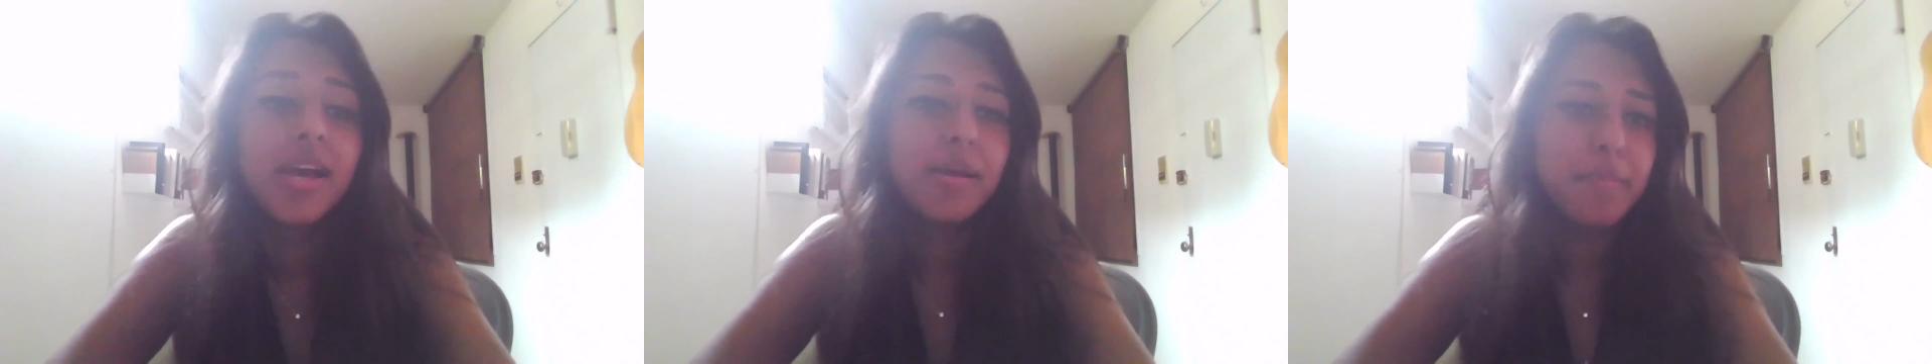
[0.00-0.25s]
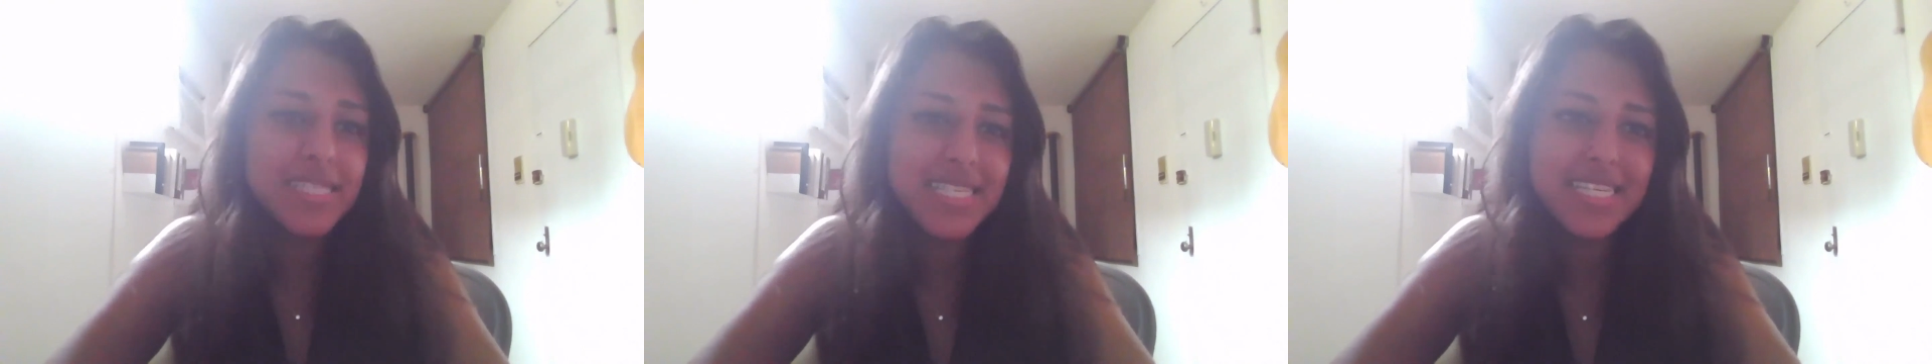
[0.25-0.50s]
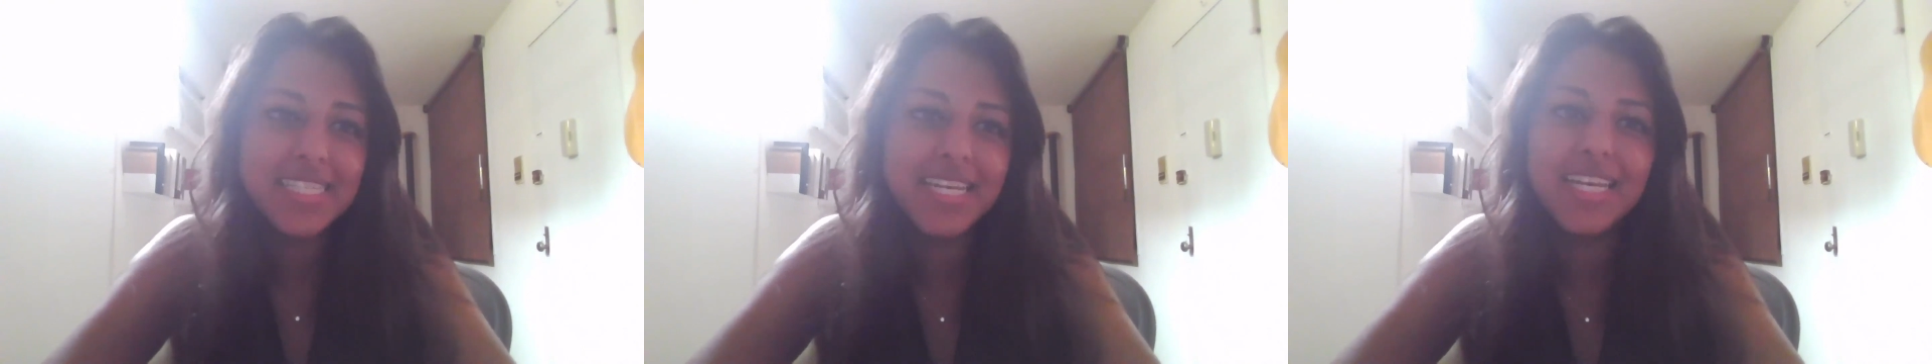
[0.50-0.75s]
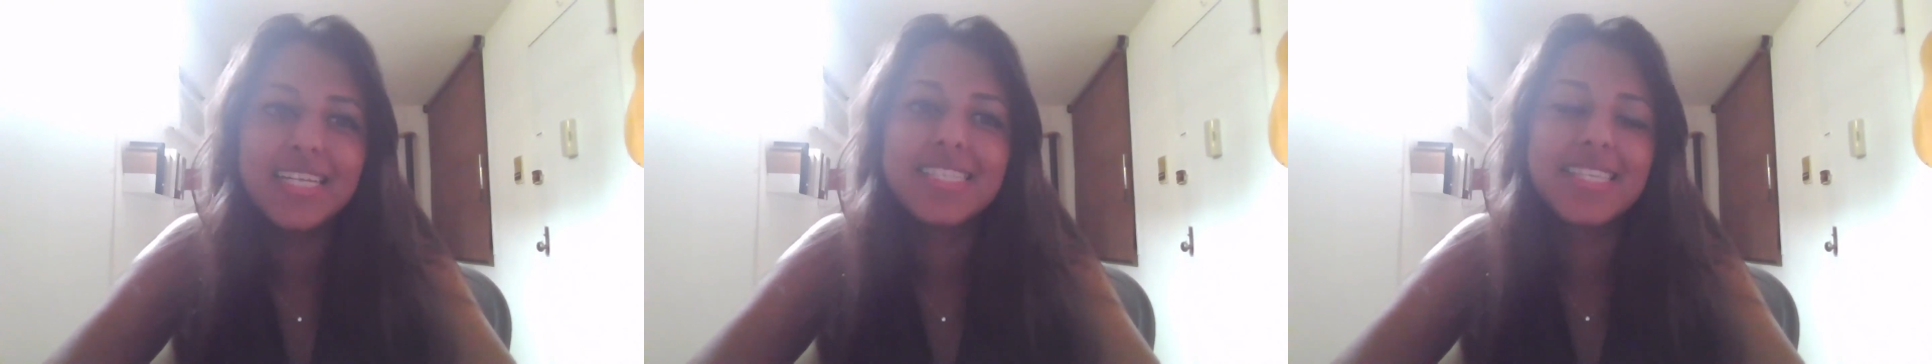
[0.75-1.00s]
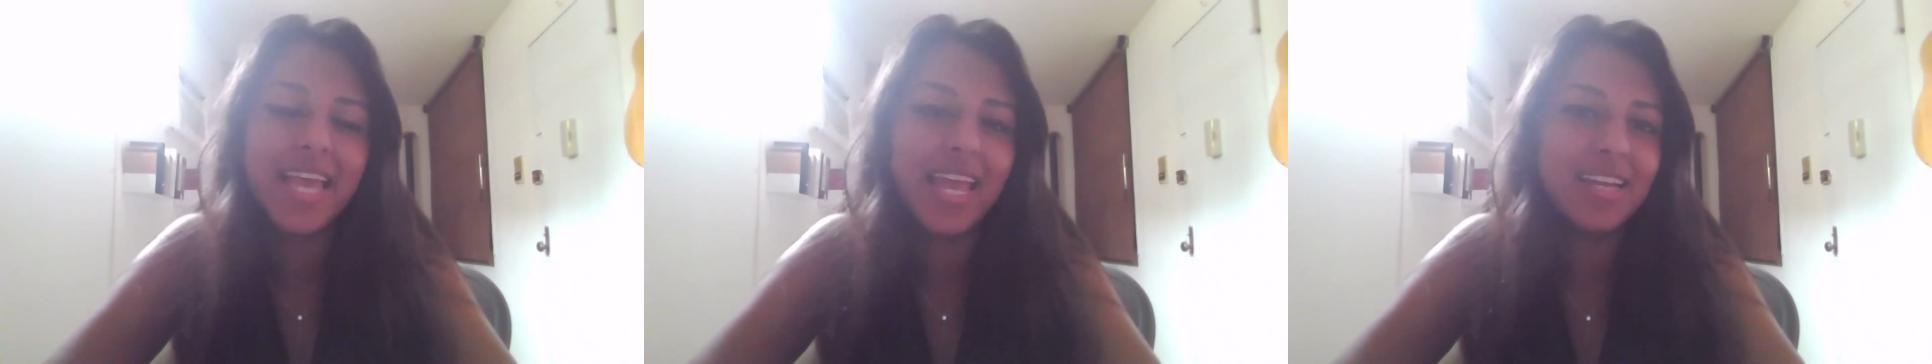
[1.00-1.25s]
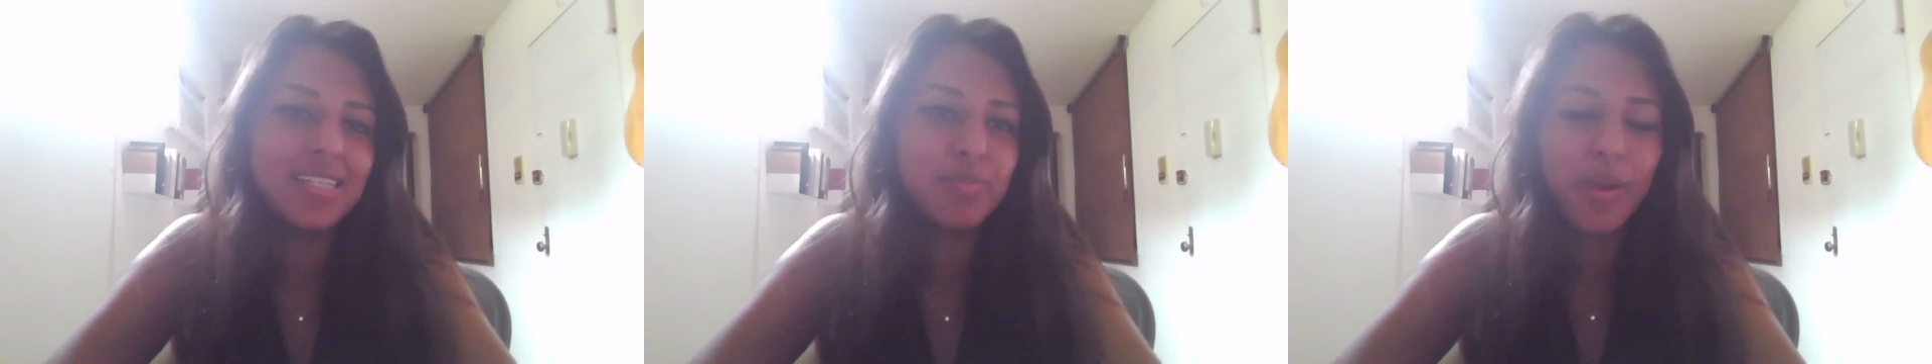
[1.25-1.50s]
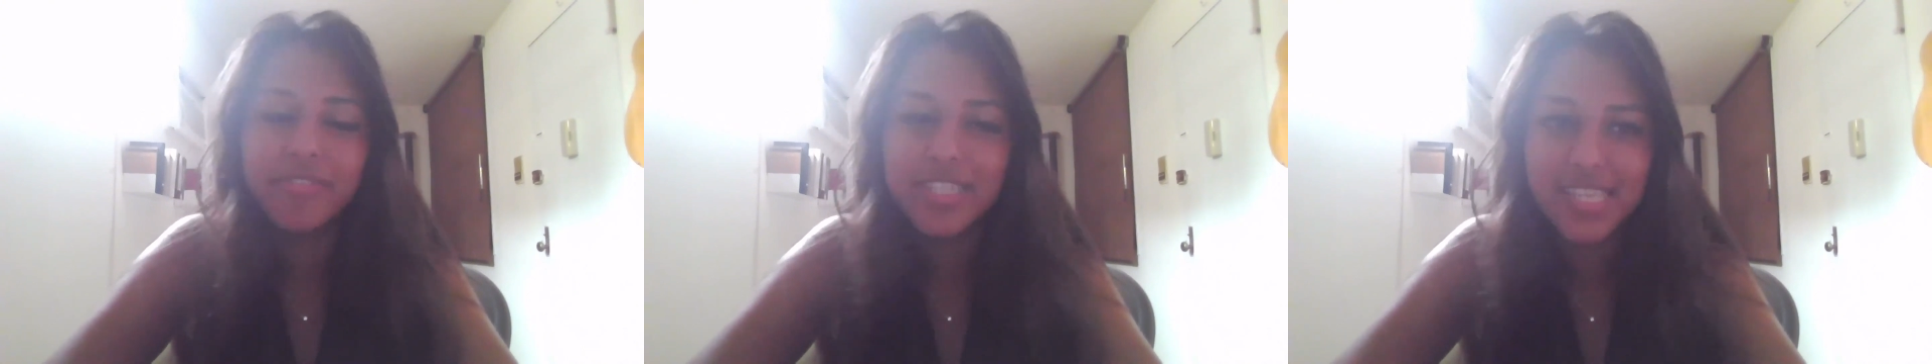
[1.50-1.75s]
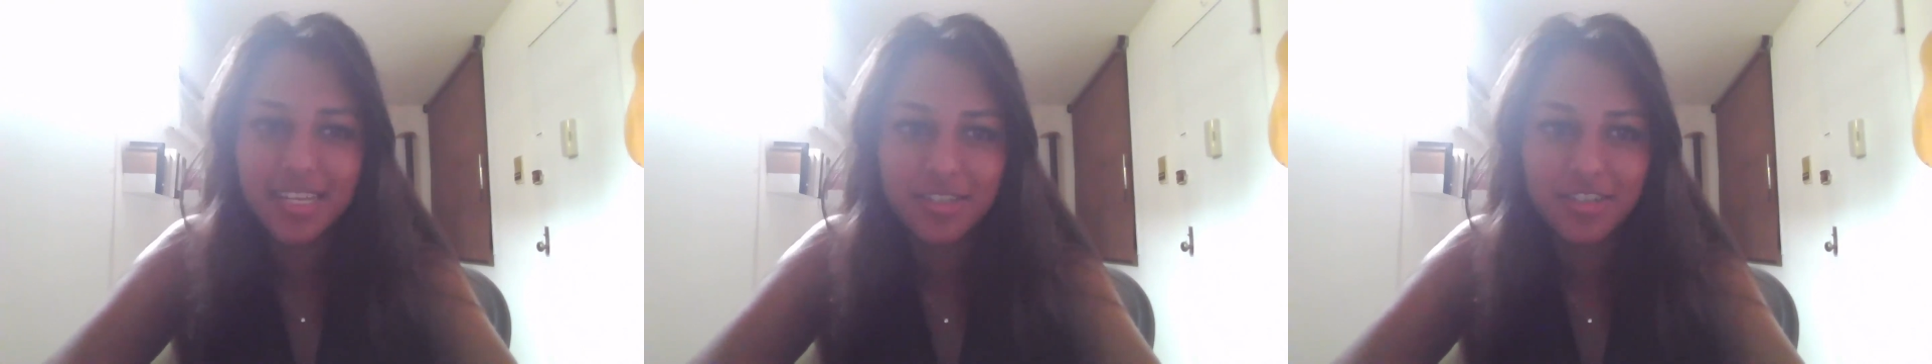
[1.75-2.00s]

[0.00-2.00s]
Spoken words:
businesses and private sector